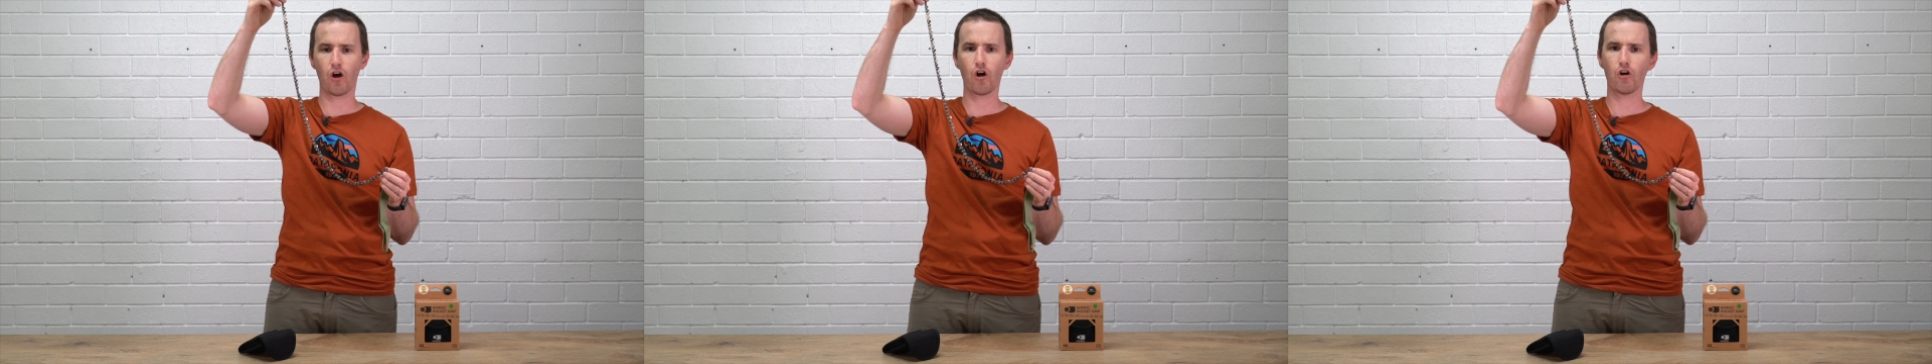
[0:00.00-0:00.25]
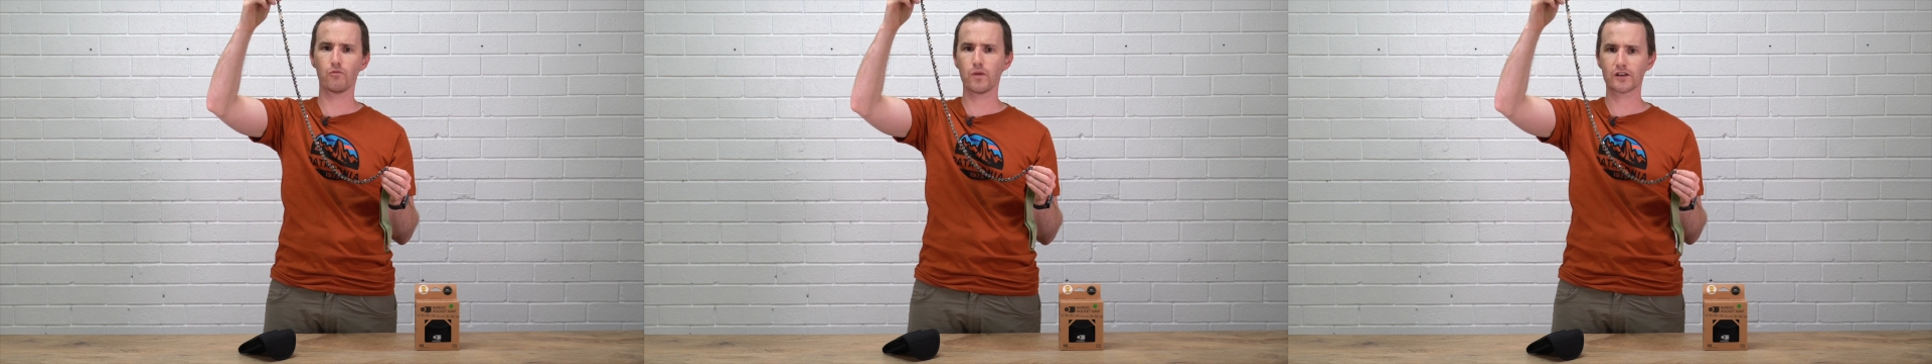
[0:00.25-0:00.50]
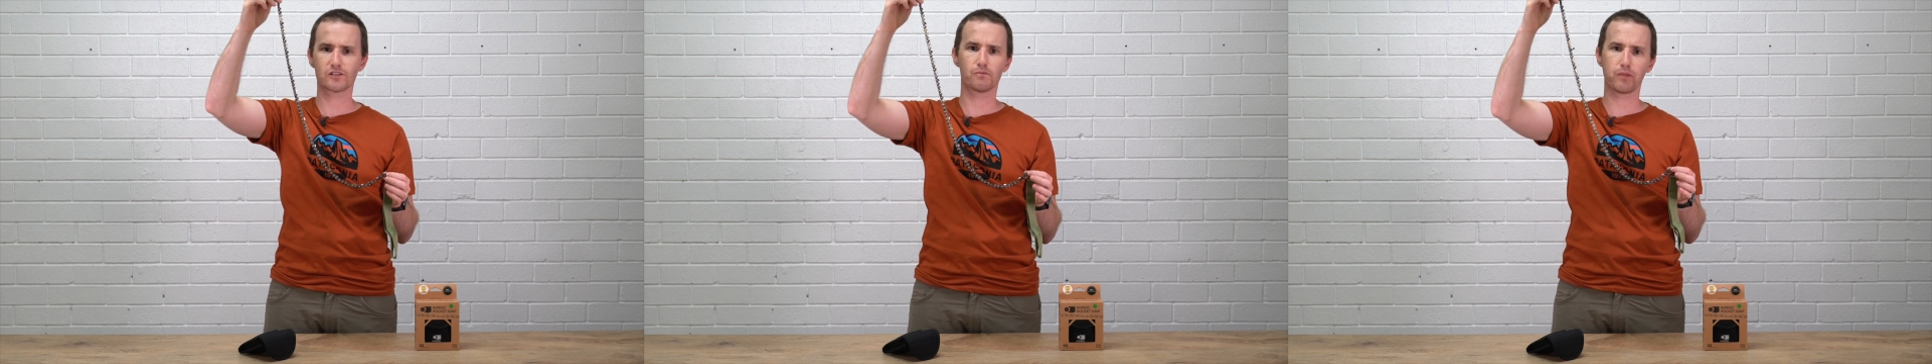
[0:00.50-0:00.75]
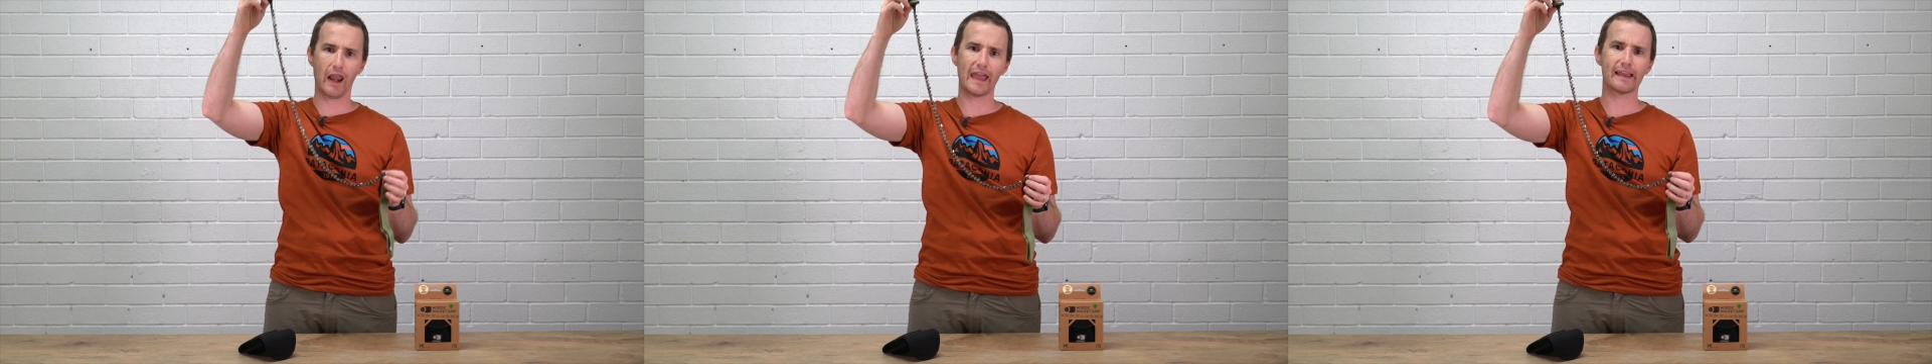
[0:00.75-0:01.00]
a whole bunch
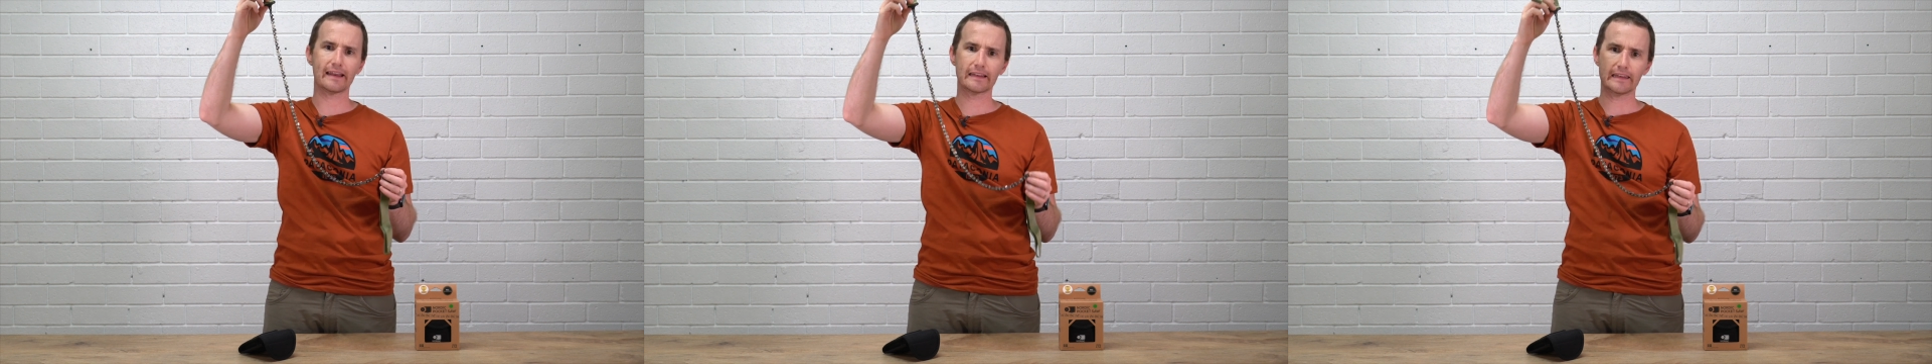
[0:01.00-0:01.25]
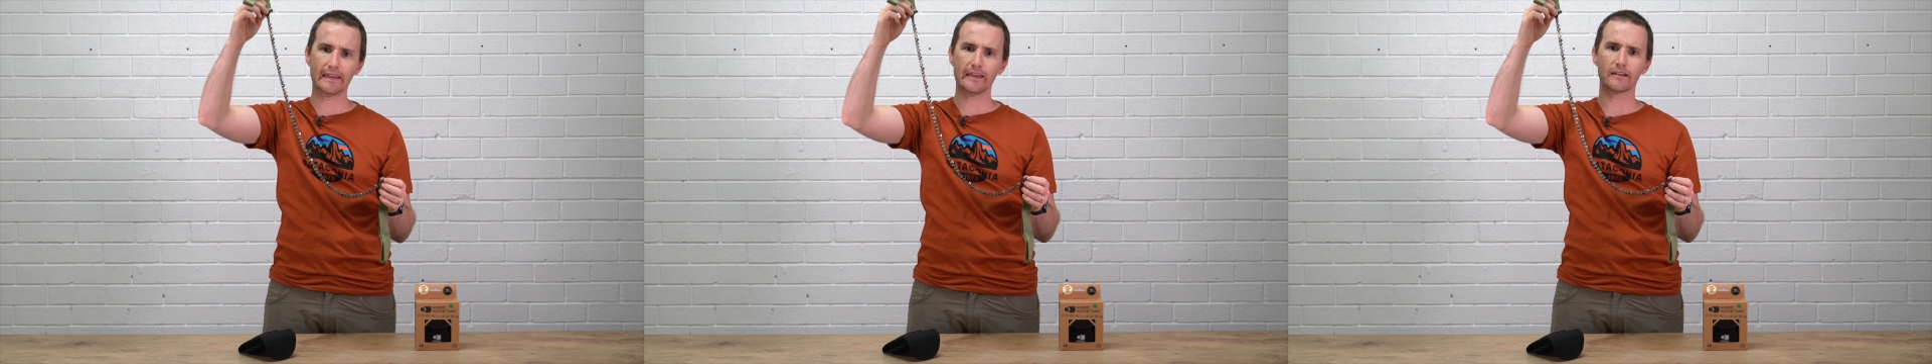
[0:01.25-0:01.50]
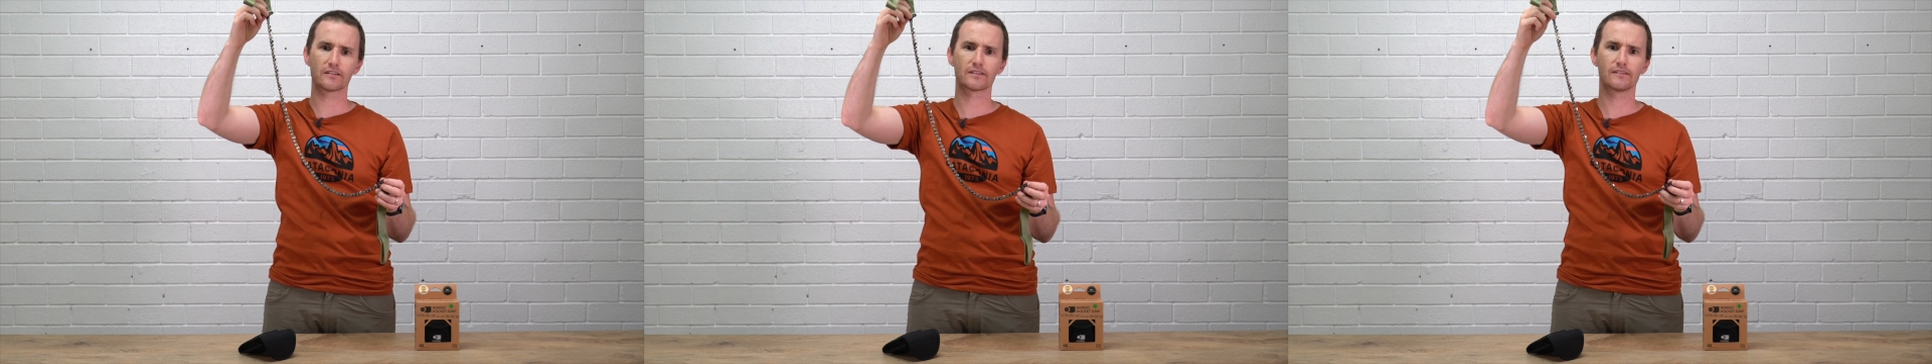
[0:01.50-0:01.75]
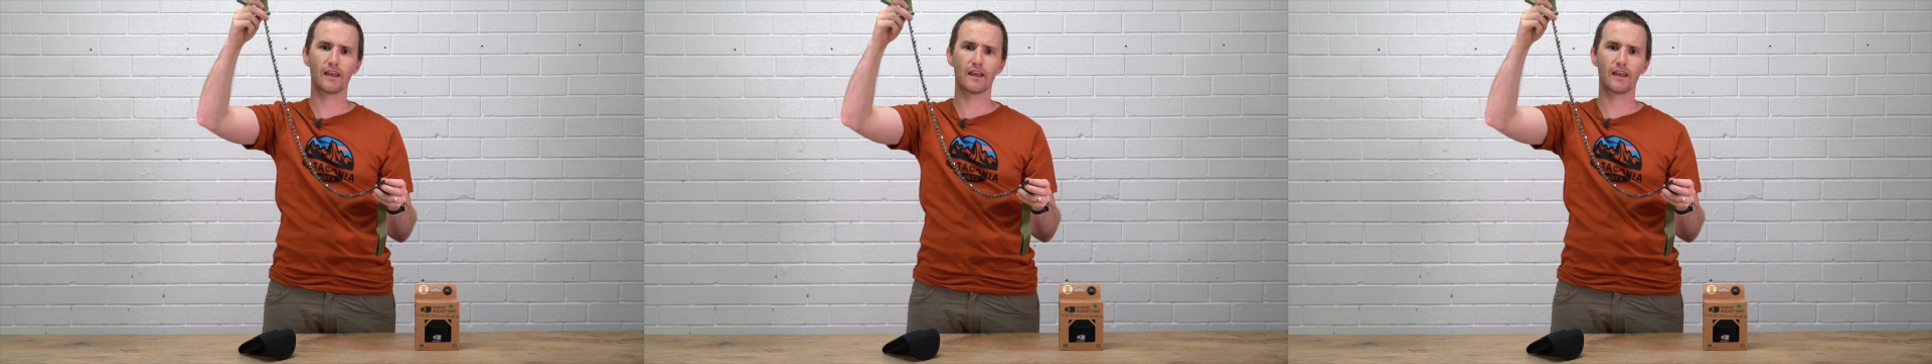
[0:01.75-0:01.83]
of blank links.